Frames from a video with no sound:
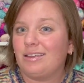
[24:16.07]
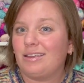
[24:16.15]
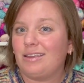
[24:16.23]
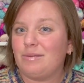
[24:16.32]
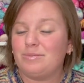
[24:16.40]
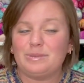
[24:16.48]

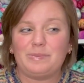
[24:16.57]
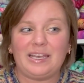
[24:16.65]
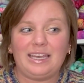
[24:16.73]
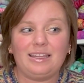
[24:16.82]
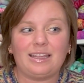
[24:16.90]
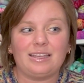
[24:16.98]
keep
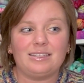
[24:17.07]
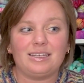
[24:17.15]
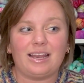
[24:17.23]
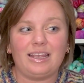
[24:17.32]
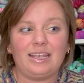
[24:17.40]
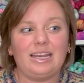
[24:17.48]
spinning like
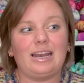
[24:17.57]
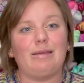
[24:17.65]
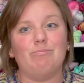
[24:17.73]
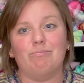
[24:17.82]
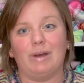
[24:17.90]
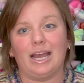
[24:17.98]
tonight, and I
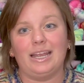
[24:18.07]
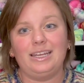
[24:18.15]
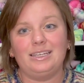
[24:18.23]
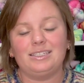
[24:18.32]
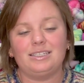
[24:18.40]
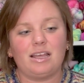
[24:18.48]

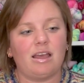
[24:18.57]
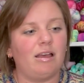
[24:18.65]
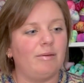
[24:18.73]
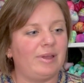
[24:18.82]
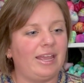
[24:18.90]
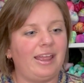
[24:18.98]
might.
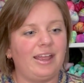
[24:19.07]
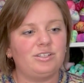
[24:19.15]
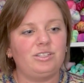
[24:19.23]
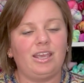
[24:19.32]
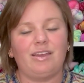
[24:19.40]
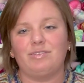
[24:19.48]
I
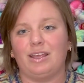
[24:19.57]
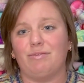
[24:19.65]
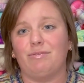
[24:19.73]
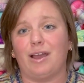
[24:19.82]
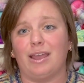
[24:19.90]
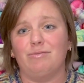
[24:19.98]
actually have like
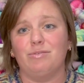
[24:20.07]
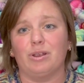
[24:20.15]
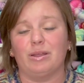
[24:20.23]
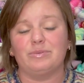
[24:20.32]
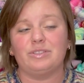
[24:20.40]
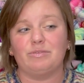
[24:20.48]
5
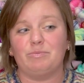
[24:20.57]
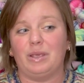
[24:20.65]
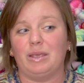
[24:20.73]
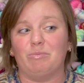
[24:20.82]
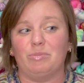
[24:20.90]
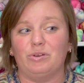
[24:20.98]
grams of
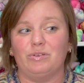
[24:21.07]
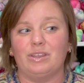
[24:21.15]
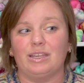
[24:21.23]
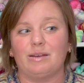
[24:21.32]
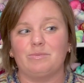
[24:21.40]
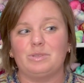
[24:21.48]
bamboo
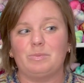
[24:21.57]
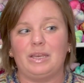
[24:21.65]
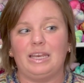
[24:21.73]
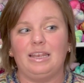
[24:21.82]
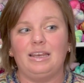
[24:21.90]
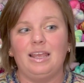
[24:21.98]
that I'm
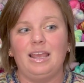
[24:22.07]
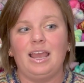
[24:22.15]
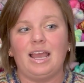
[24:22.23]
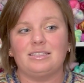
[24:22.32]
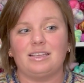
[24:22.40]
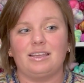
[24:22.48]
spinning
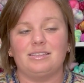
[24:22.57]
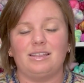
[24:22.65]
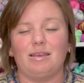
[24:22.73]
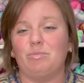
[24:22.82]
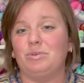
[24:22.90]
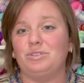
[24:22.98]
as like a
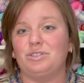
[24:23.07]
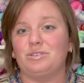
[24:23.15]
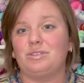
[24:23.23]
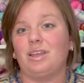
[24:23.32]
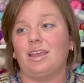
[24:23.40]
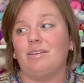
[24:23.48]
sample,
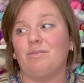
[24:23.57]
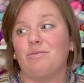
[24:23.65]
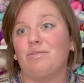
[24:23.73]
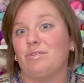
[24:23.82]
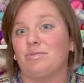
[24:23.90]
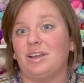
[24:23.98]
just like
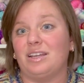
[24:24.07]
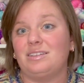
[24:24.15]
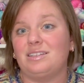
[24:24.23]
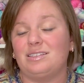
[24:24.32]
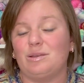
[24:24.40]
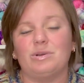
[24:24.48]
for fun,
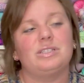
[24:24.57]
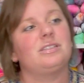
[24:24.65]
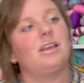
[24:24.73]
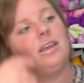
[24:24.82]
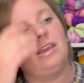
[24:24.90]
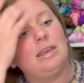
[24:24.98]
to see what it's
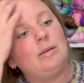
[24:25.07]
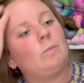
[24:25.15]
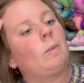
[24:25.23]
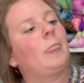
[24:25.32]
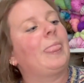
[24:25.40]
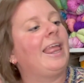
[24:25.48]
like.
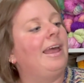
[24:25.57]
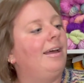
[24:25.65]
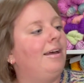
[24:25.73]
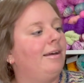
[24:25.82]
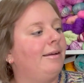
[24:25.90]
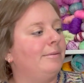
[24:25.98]

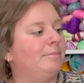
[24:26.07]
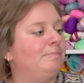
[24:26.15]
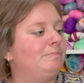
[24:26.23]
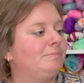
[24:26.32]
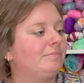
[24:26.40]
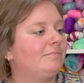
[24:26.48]
And
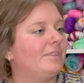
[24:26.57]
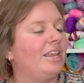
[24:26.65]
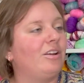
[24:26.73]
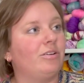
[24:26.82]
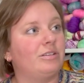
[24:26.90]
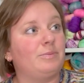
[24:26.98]

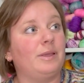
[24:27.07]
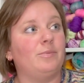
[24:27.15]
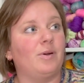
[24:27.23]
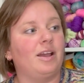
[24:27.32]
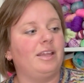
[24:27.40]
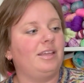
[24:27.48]
I'll explain
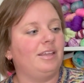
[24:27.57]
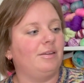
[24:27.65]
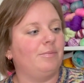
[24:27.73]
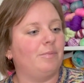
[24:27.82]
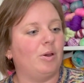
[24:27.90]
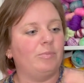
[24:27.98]
why in a
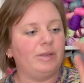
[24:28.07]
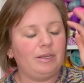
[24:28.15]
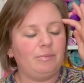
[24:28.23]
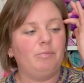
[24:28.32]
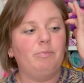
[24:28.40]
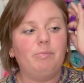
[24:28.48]

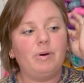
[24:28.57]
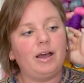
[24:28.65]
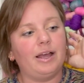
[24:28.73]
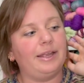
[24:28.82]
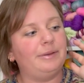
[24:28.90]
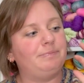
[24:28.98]
moment,
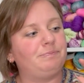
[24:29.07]
but